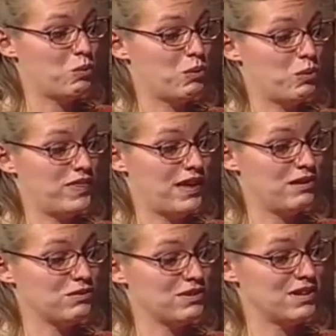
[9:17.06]

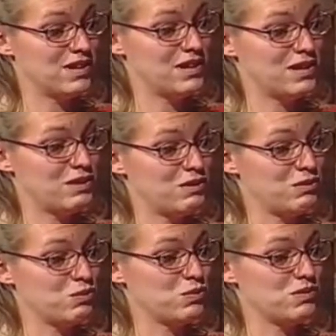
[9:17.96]
without
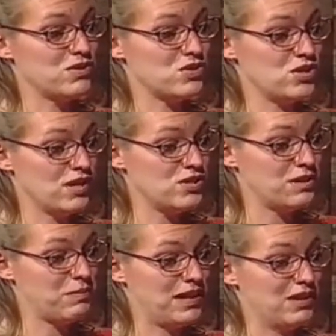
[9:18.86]
you
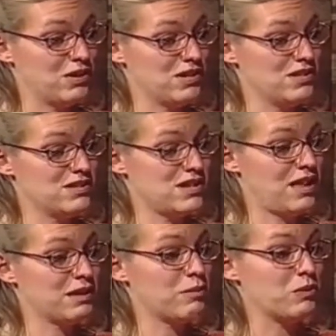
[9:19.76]
judging me or
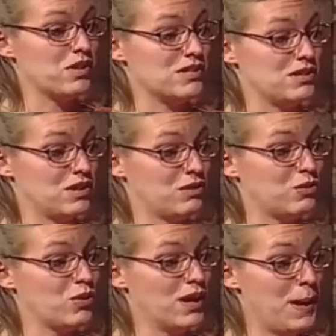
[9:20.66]
telling me what to do.